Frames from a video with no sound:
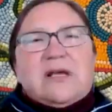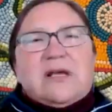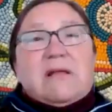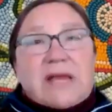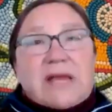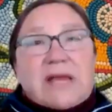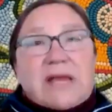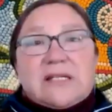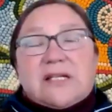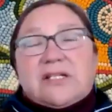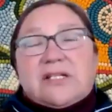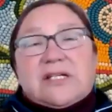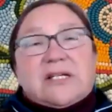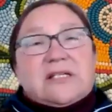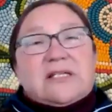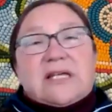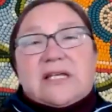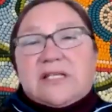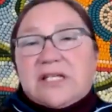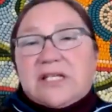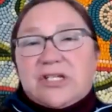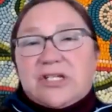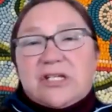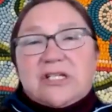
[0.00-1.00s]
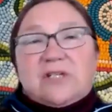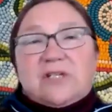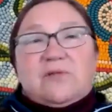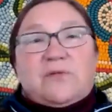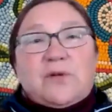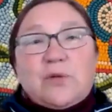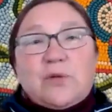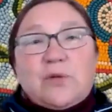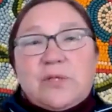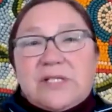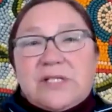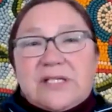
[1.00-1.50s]
such as Indigenous
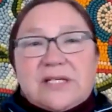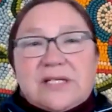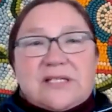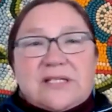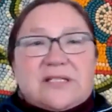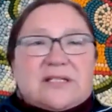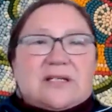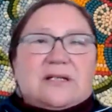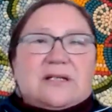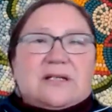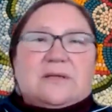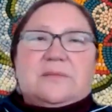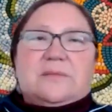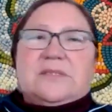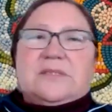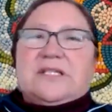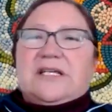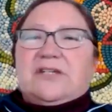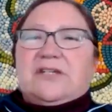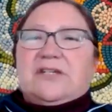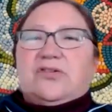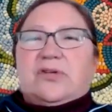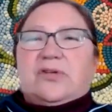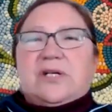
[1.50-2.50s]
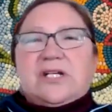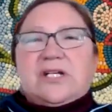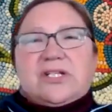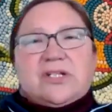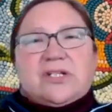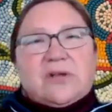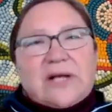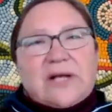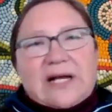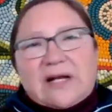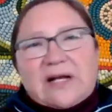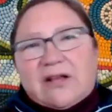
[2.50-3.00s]
food systems and
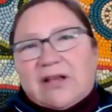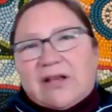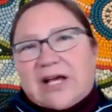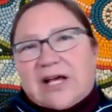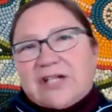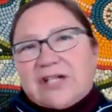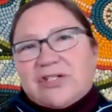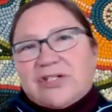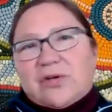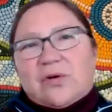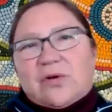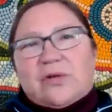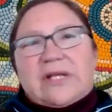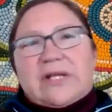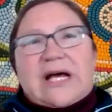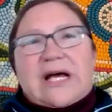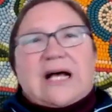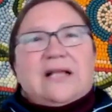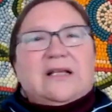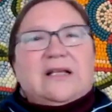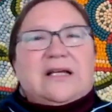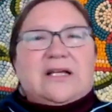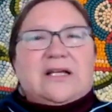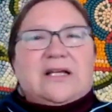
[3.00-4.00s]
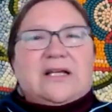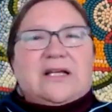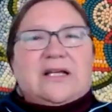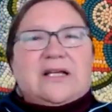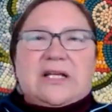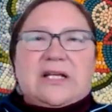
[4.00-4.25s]
traditional ecological knowledge,